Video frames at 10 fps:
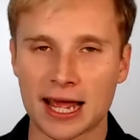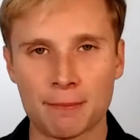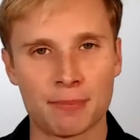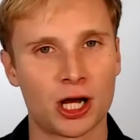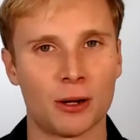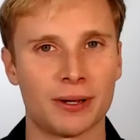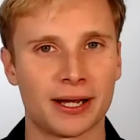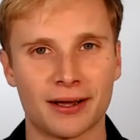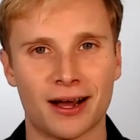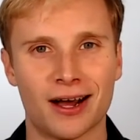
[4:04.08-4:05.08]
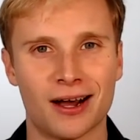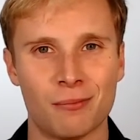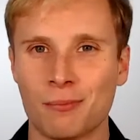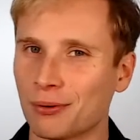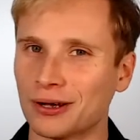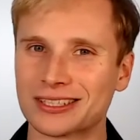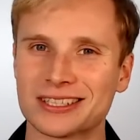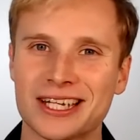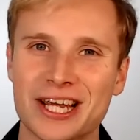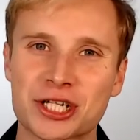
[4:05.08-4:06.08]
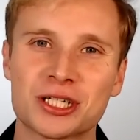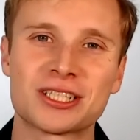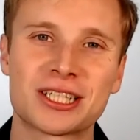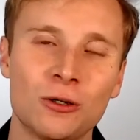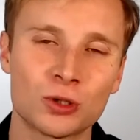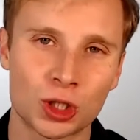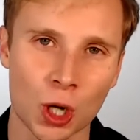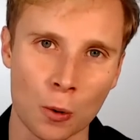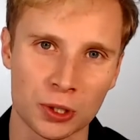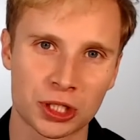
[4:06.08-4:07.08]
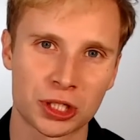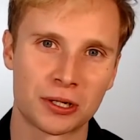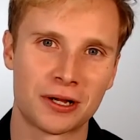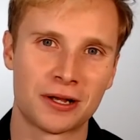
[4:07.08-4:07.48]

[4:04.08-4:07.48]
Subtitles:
in becoming a presentation skills coach.